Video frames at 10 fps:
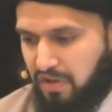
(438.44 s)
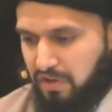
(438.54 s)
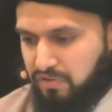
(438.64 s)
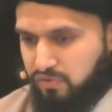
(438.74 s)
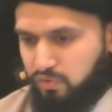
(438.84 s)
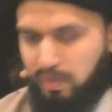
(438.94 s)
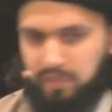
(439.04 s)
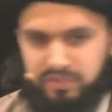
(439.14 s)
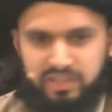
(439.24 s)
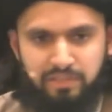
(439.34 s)
So you might
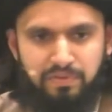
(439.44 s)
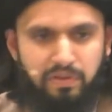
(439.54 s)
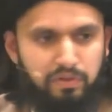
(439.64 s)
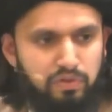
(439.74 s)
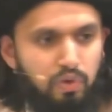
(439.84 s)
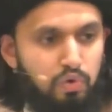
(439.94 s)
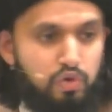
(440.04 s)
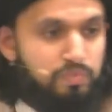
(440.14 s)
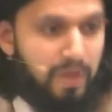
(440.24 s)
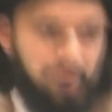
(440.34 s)
say something like,
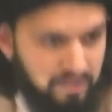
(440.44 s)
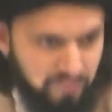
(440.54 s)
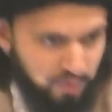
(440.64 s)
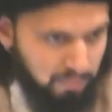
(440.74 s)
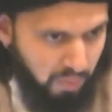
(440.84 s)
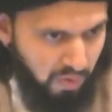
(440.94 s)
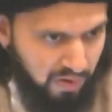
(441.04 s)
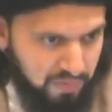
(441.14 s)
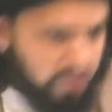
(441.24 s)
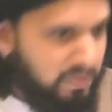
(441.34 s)
who's my brave little boy?
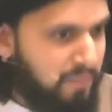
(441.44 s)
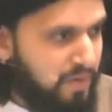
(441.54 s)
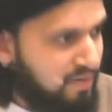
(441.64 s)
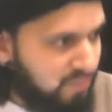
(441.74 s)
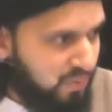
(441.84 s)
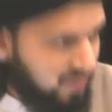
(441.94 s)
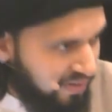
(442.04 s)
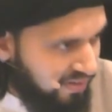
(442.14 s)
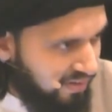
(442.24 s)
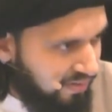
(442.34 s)
Who's my brave little
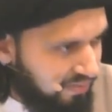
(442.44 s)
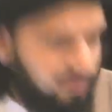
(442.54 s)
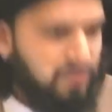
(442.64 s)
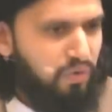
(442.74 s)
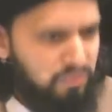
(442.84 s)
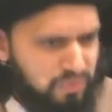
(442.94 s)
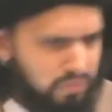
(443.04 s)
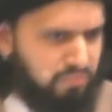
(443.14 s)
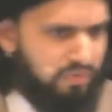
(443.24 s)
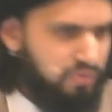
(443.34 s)
girl?
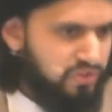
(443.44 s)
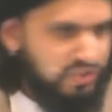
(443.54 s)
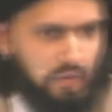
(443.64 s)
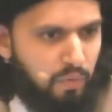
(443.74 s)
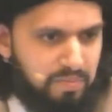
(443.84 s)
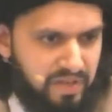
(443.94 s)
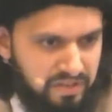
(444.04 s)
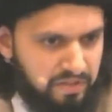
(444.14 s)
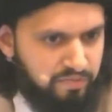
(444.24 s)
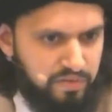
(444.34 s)
The shot won't be
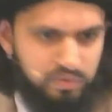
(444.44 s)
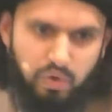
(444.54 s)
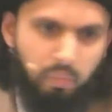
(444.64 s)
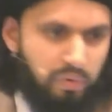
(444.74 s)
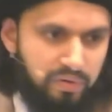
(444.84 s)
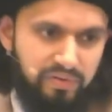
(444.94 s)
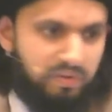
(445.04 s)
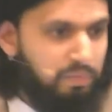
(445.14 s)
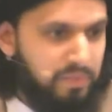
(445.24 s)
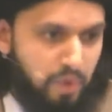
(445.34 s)
anything for you. Don't worry,
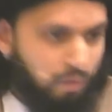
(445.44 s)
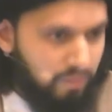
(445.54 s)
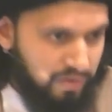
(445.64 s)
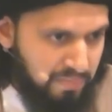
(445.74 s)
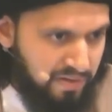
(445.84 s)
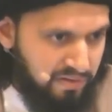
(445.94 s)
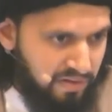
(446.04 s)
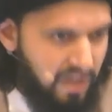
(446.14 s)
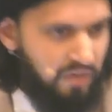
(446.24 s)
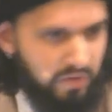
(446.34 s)
it'll be over in a minute.
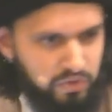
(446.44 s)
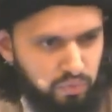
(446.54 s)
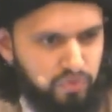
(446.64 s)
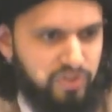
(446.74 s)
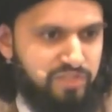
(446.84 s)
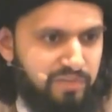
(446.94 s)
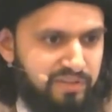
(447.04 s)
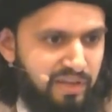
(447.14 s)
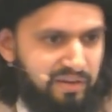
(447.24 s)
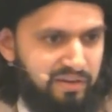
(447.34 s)
Right? You'll address them like that.